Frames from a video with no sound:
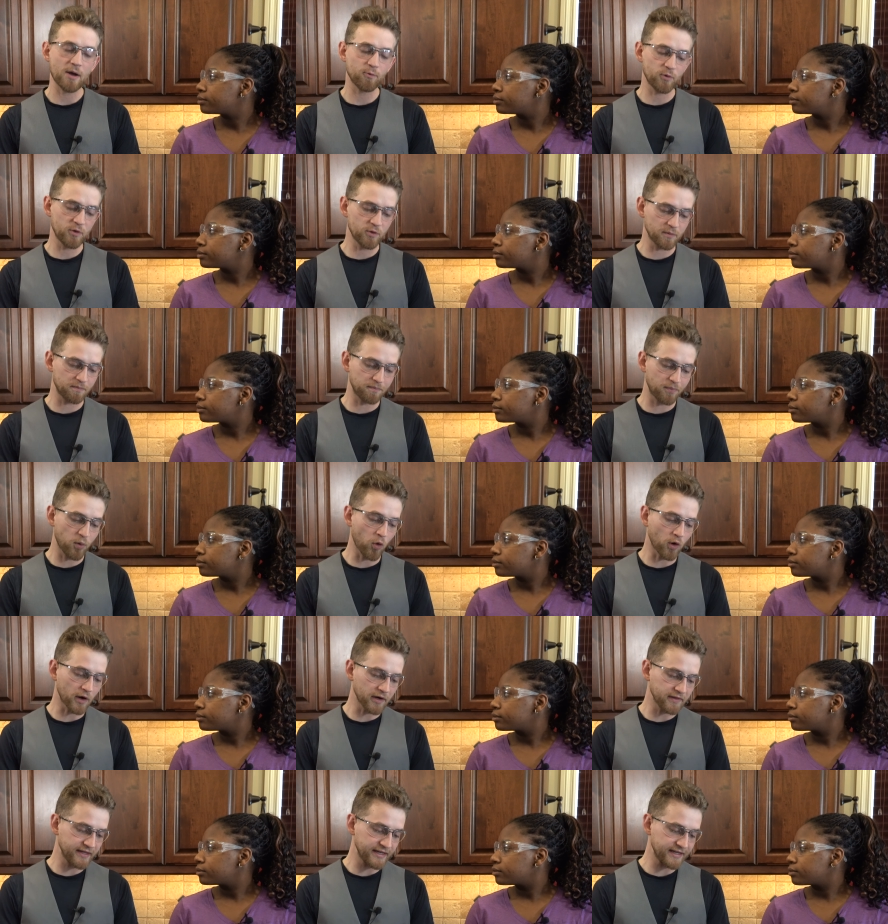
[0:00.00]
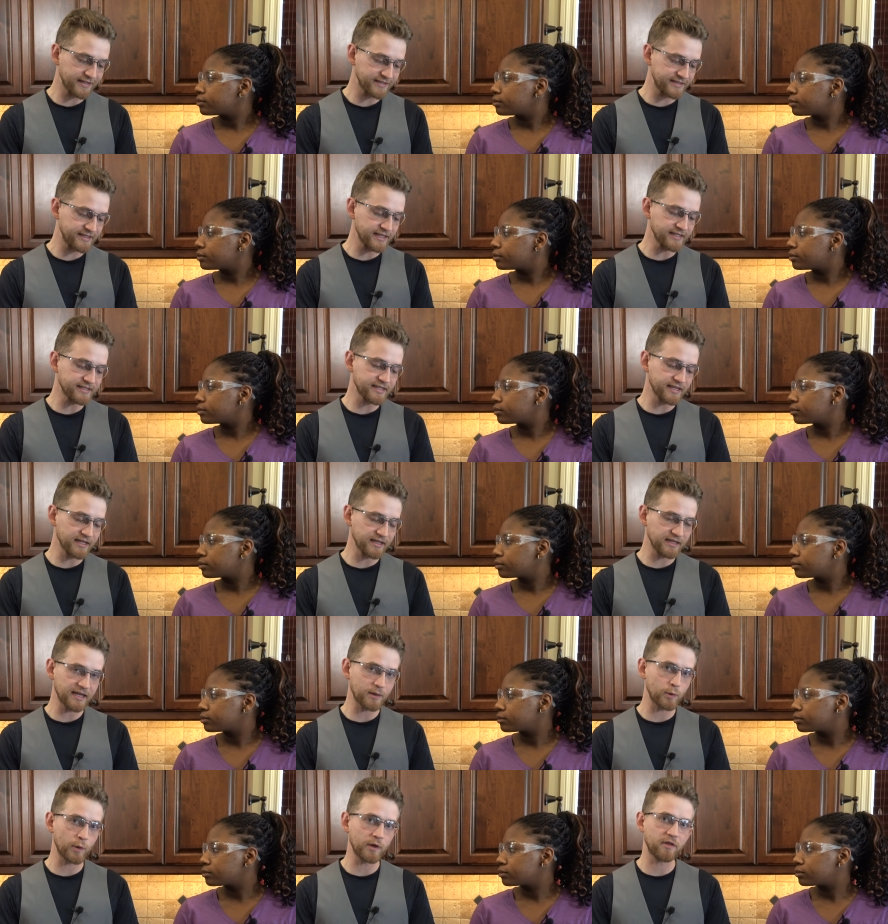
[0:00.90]
Speaker 1: We would pour the existing
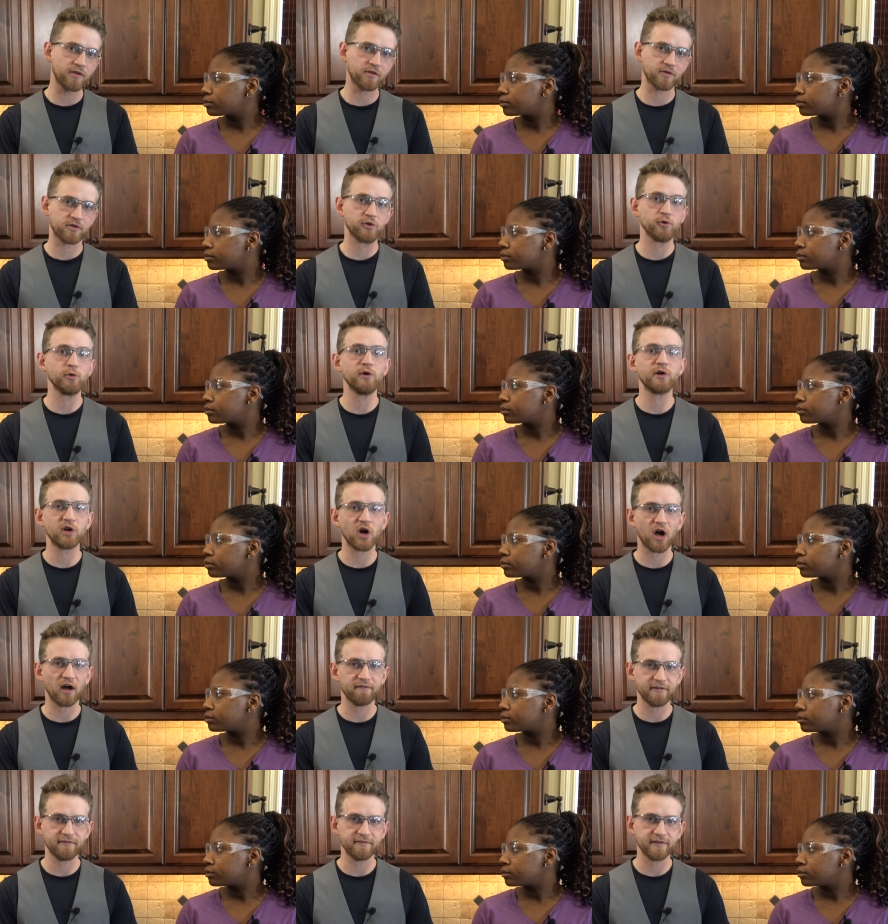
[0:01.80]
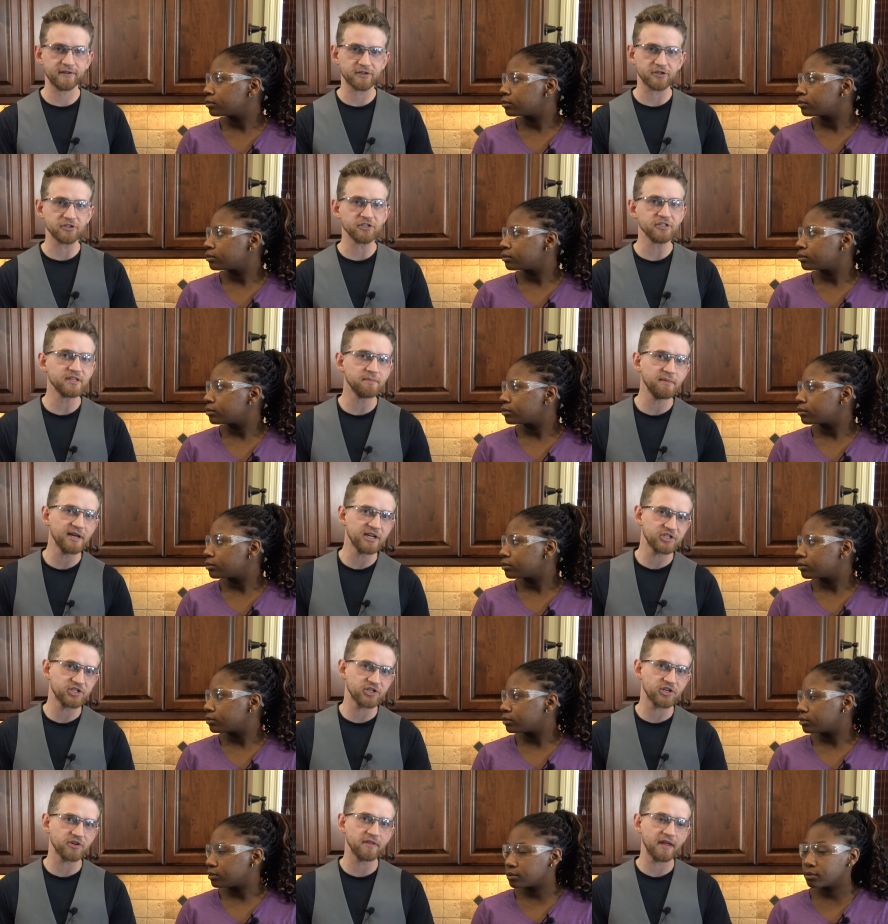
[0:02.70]
liquid through a coffee filter just to make
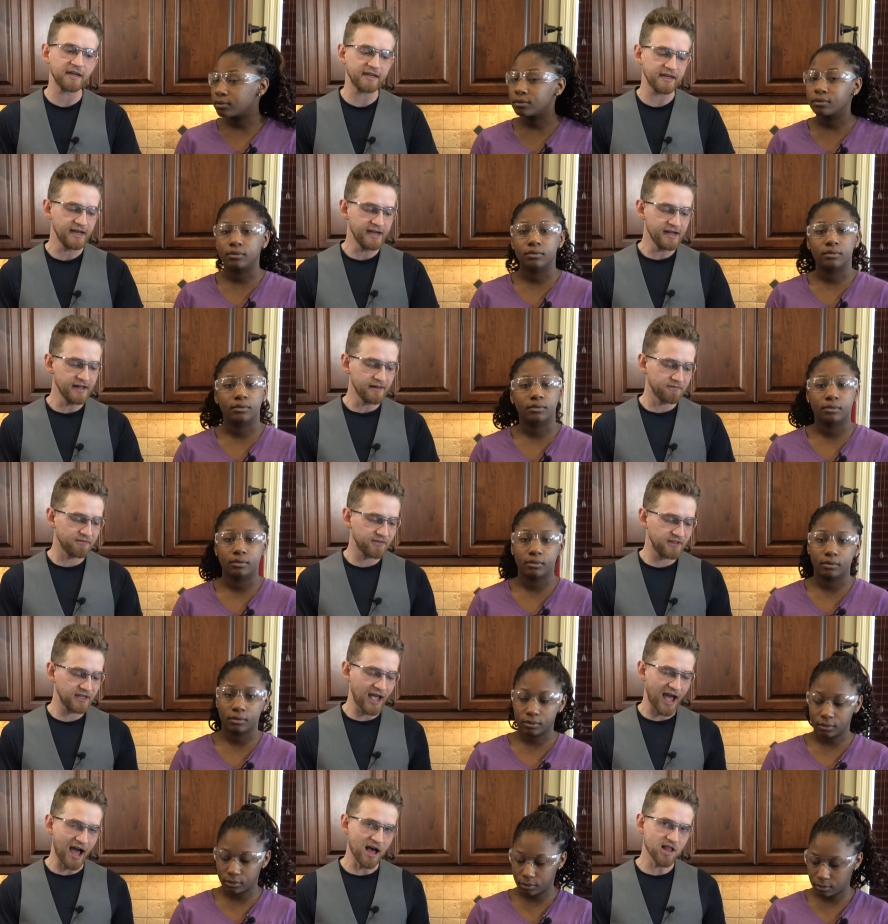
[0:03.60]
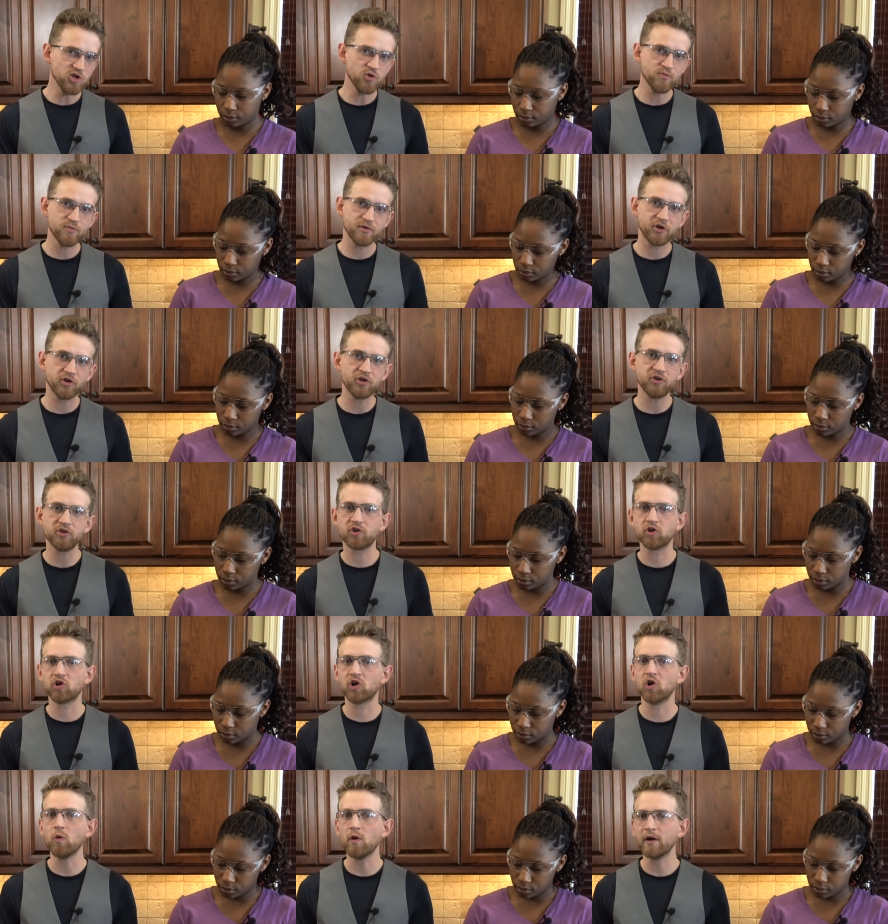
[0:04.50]
sure that the alum couldn't
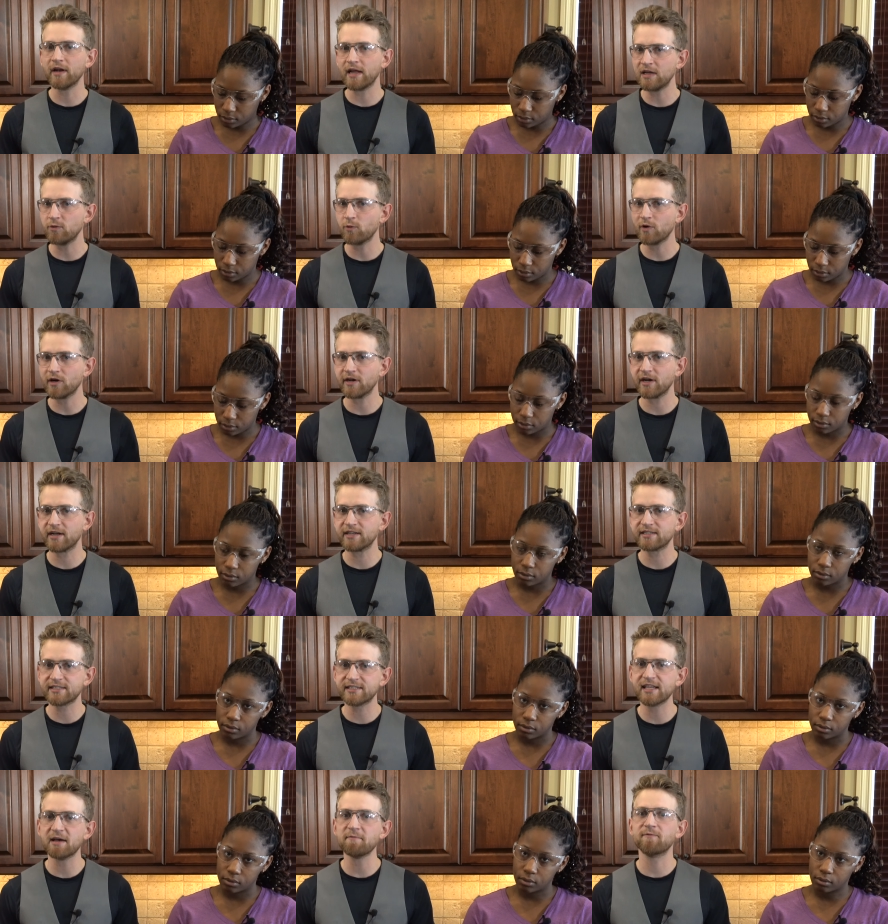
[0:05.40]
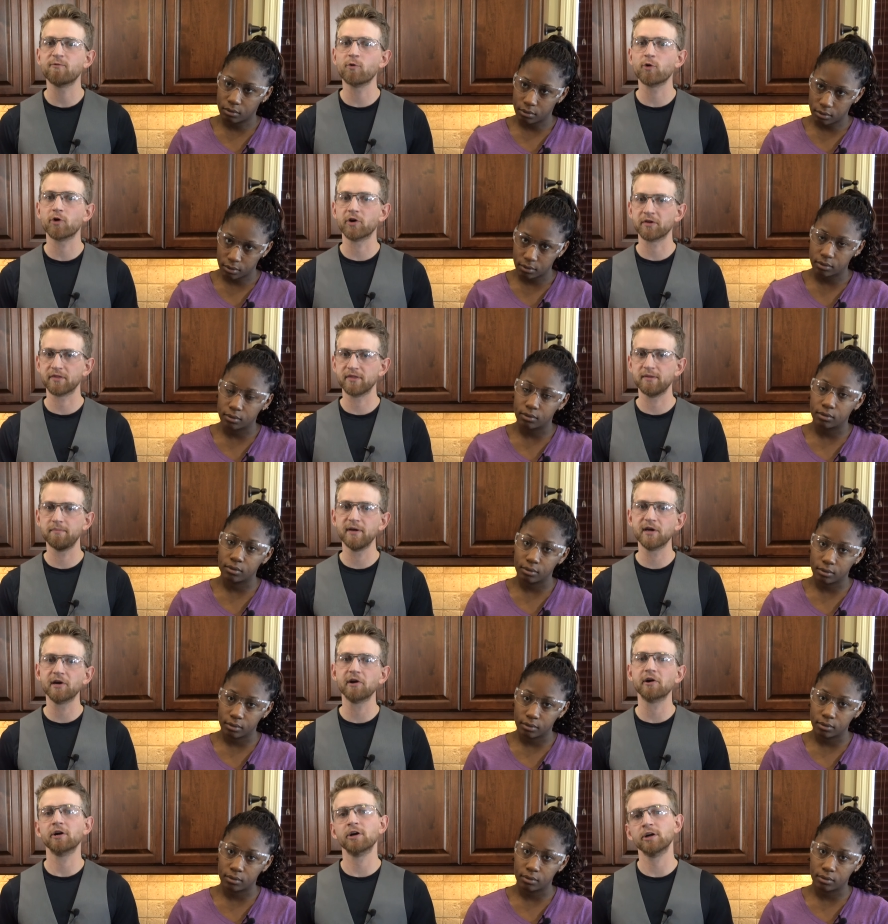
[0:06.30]
grow on anywhere except for the
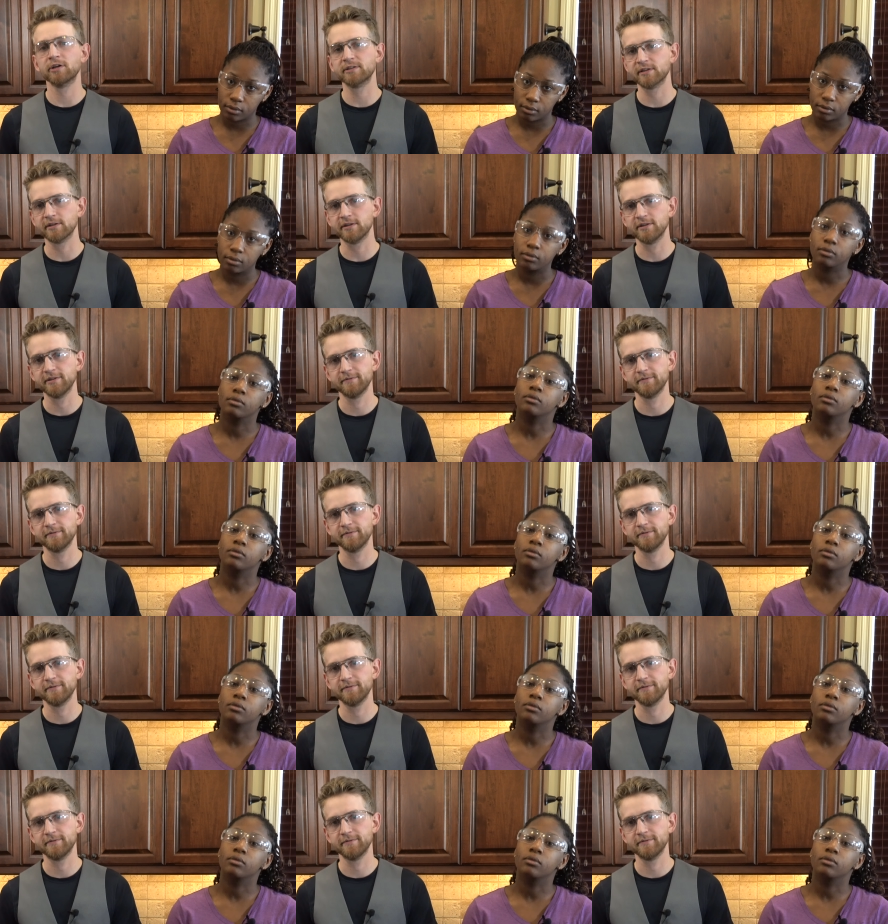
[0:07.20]
bigger crystal.